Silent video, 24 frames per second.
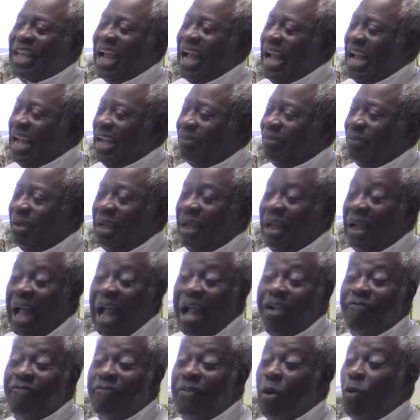time,
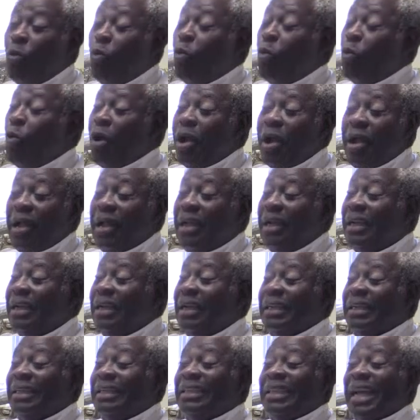everywhere.
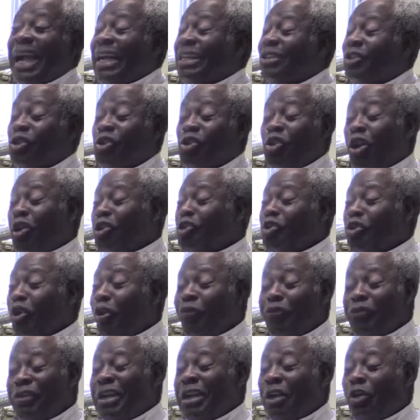Their source
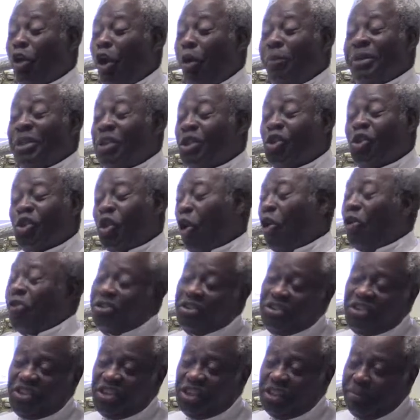of income is
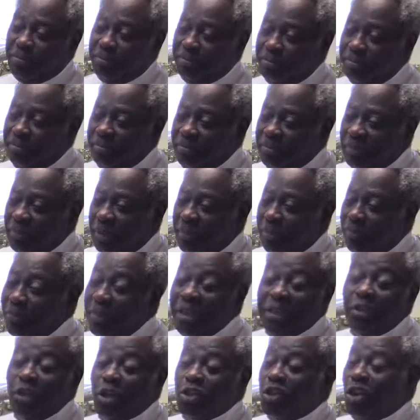tourism.
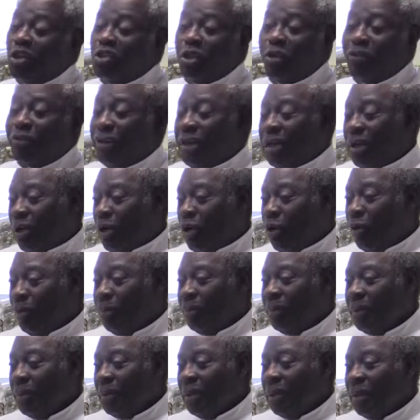Major source of income.
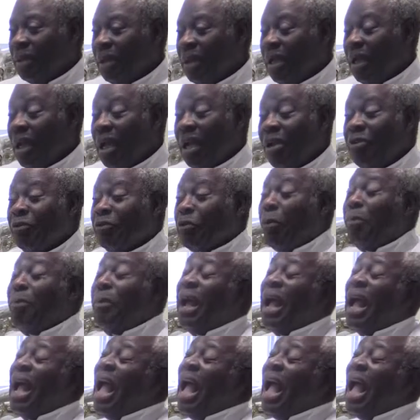From